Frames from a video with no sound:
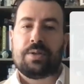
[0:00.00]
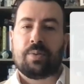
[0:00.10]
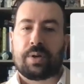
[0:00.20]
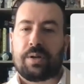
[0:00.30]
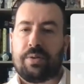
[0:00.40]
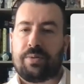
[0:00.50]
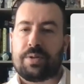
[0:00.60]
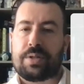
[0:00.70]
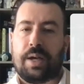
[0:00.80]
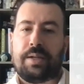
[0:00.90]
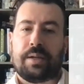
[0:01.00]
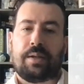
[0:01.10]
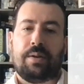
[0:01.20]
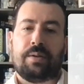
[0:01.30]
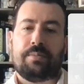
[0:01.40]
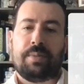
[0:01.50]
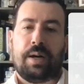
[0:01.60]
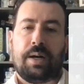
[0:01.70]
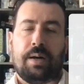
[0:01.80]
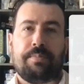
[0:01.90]
So, we're going to go through a slide deck here
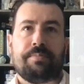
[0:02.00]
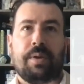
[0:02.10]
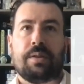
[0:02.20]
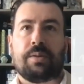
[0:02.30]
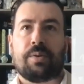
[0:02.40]
and